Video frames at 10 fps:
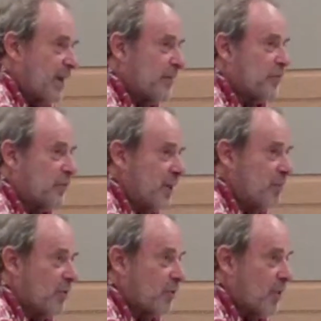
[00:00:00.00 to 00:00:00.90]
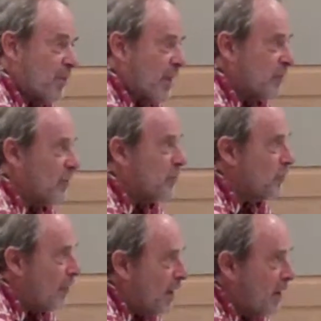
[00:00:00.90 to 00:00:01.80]
It seems as though that's a
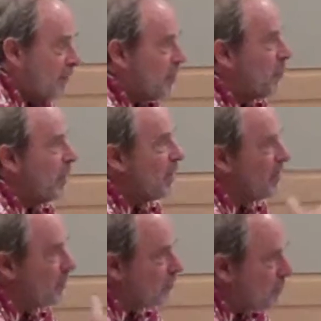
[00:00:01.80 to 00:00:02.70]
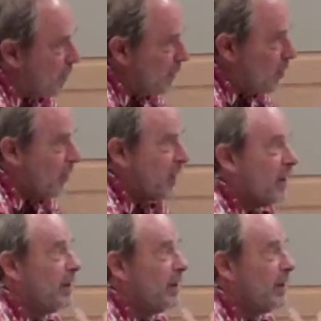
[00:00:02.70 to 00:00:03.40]
sign of the way things have been going